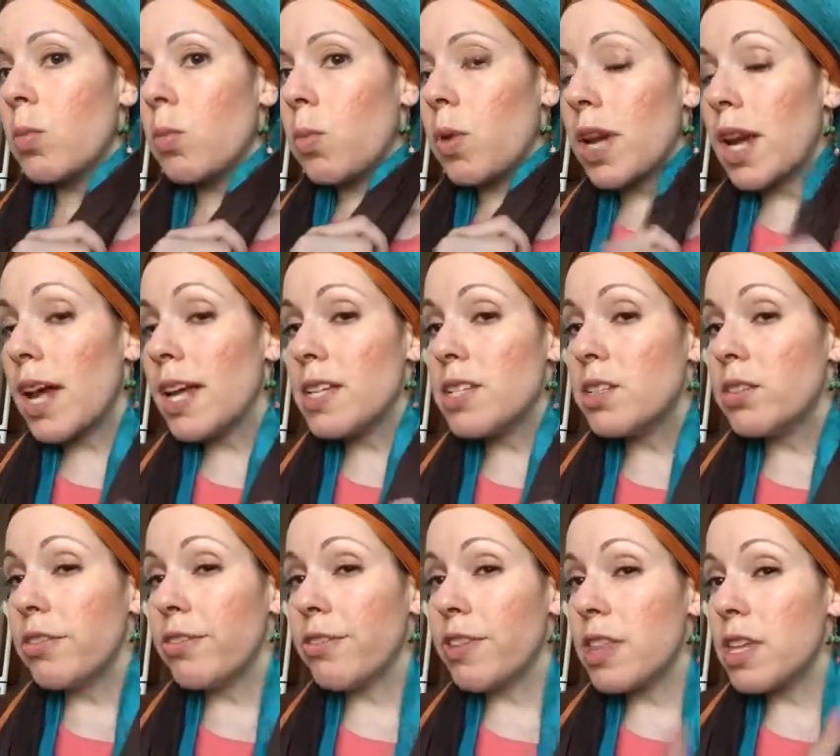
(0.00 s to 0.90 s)
What I
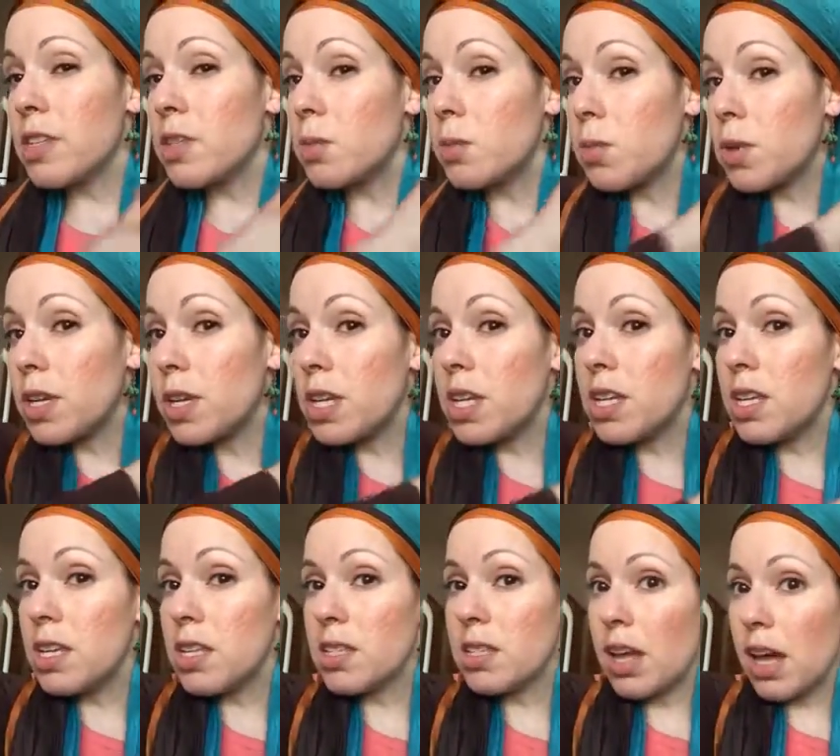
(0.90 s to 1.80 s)
do for this one
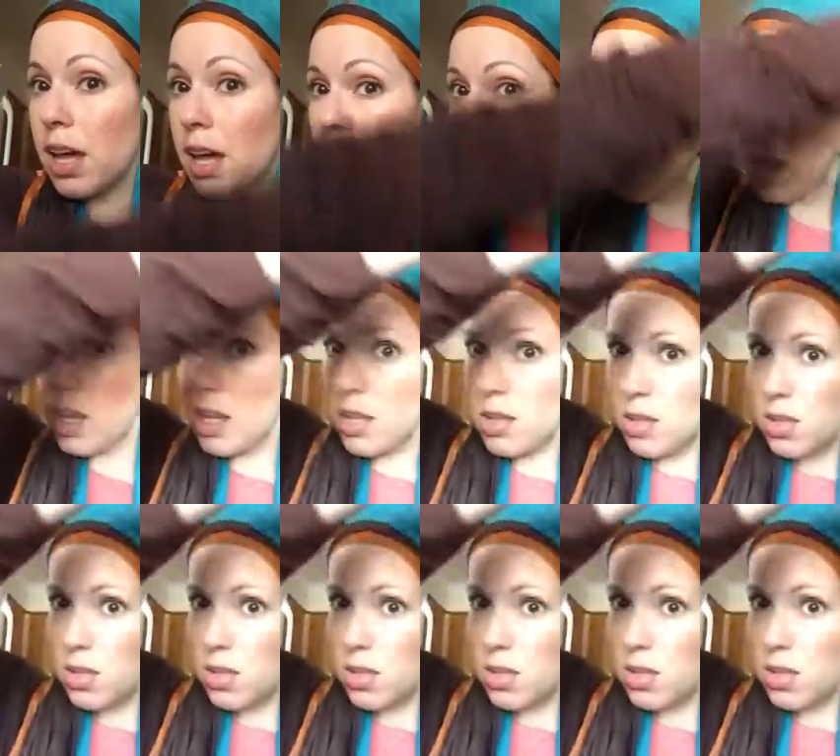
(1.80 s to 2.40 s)
is I